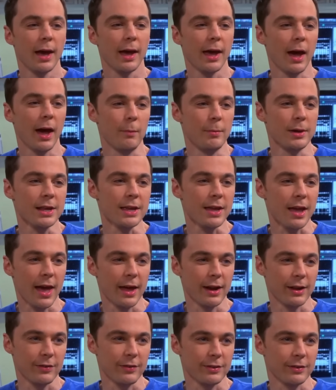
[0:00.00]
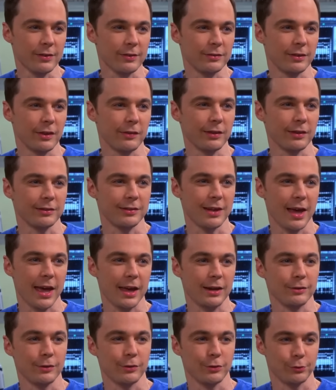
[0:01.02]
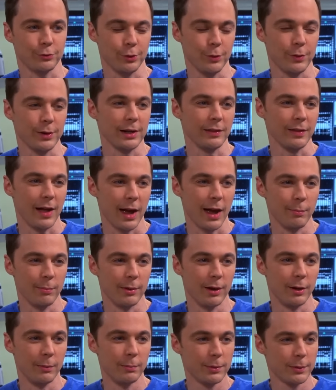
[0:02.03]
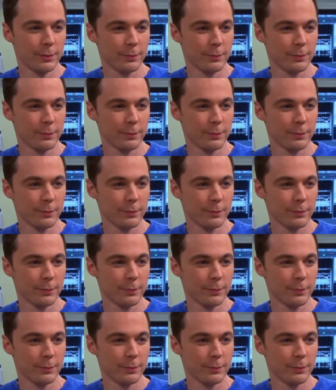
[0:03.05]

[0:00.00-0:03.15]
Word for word: How many Edisons does it take to screw in a light bulb?